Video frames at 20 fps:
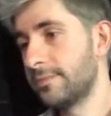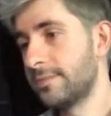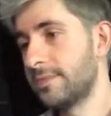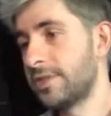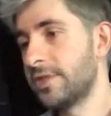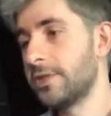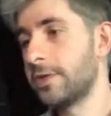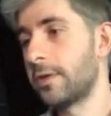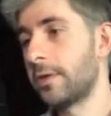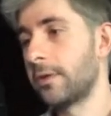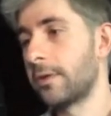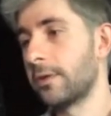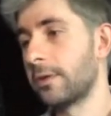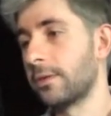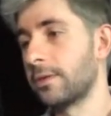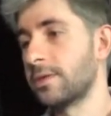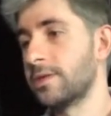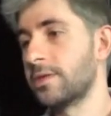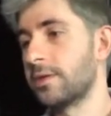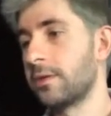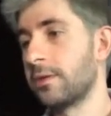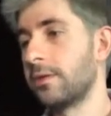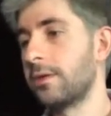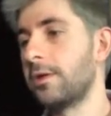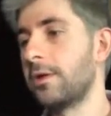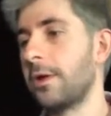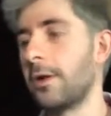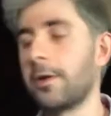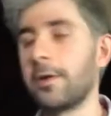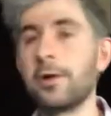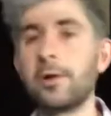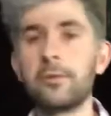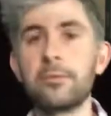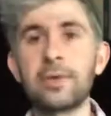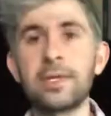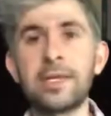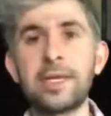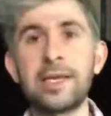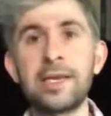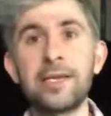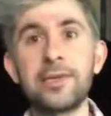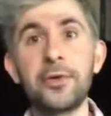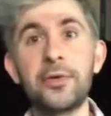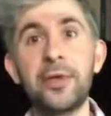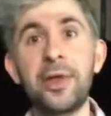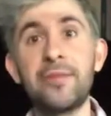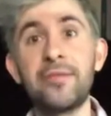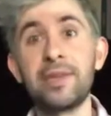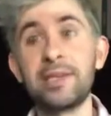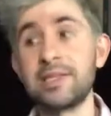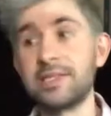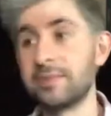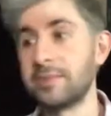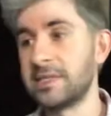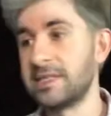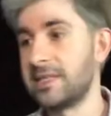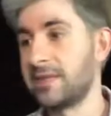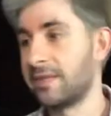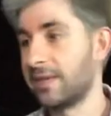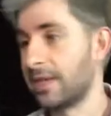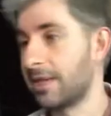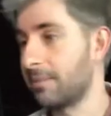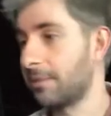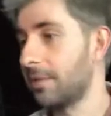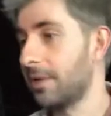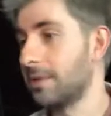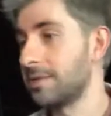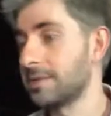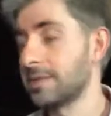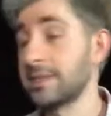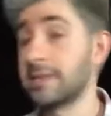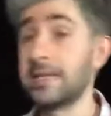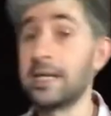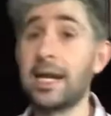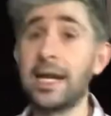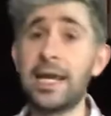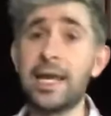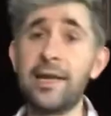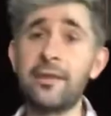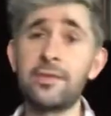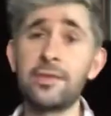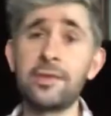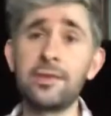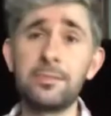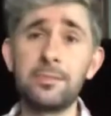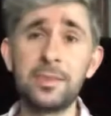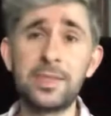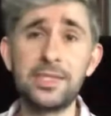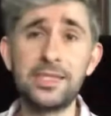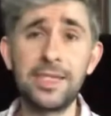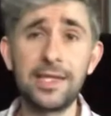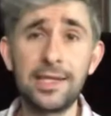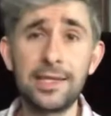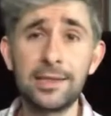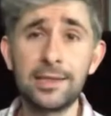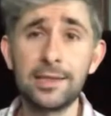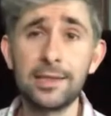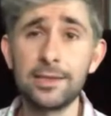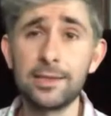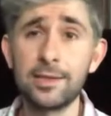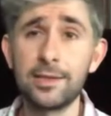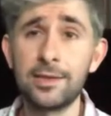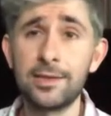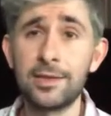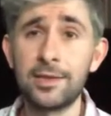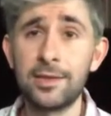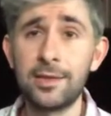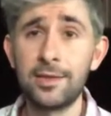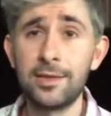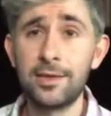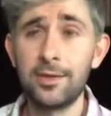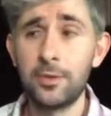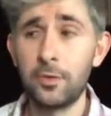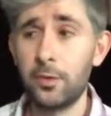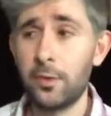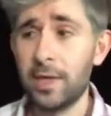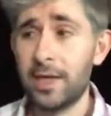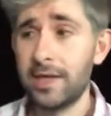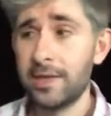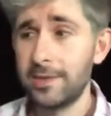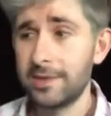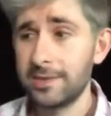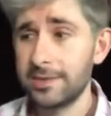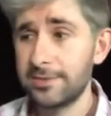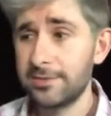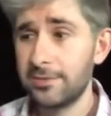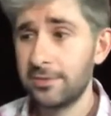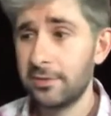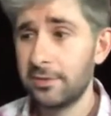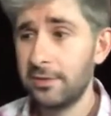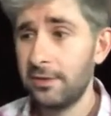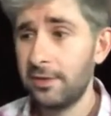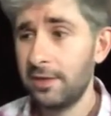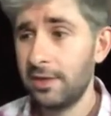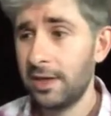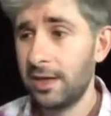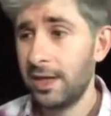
So no, not really. I don't have any specific composers that I have a particular weakness for.